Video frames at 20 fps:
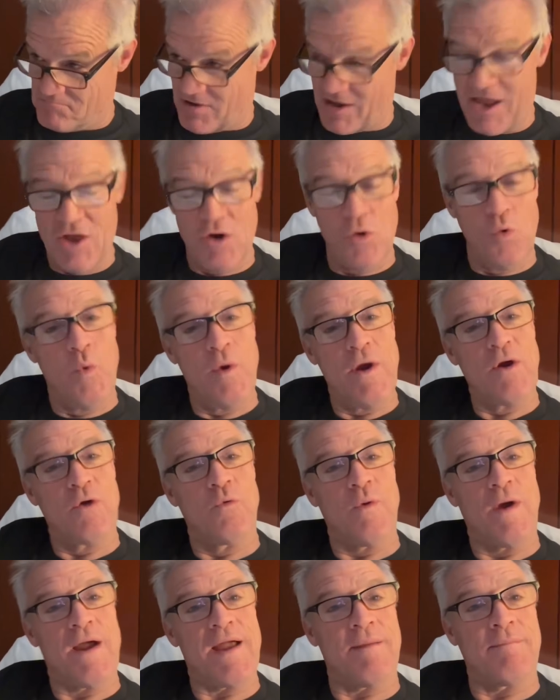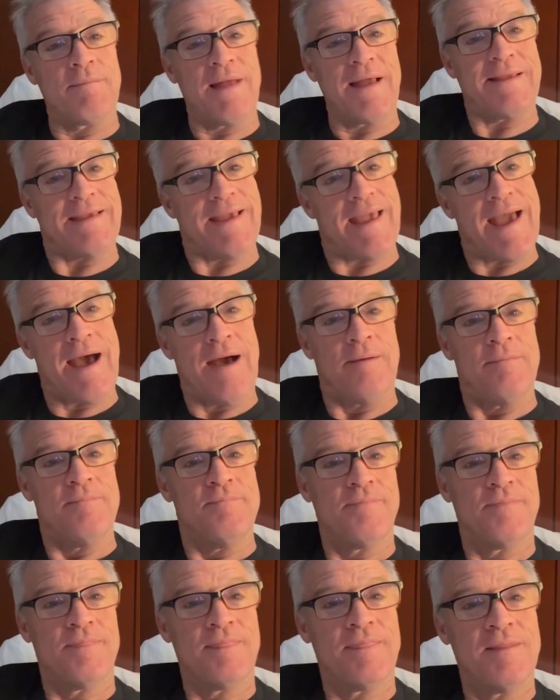in a weird way, I'm like, yeah.
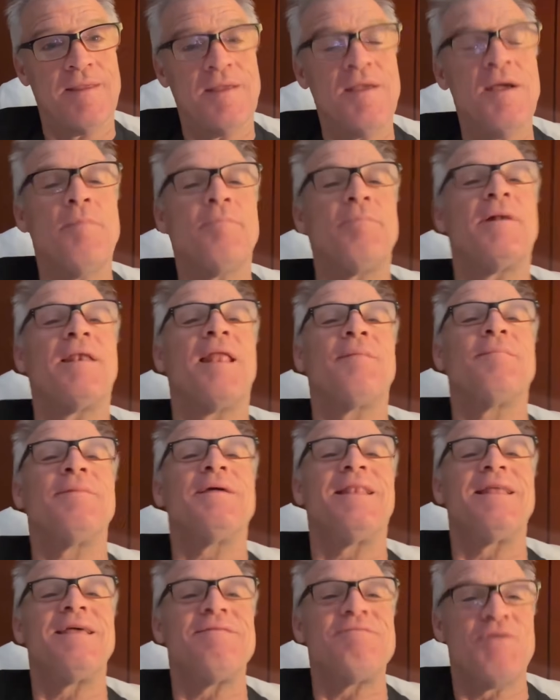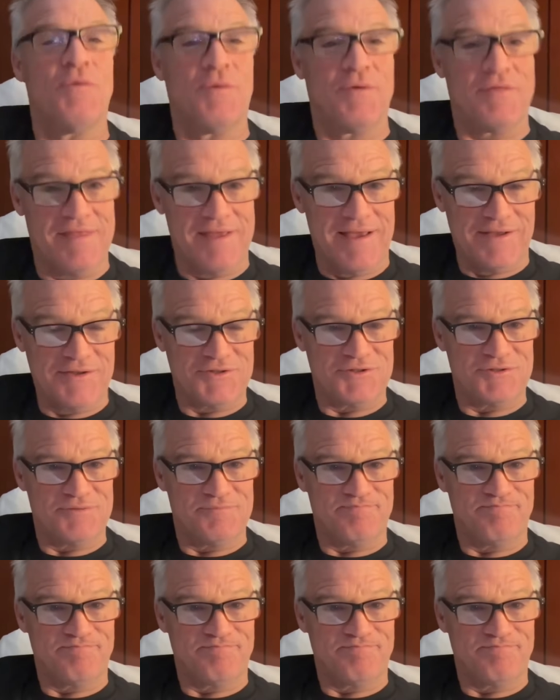But let me leave you with this.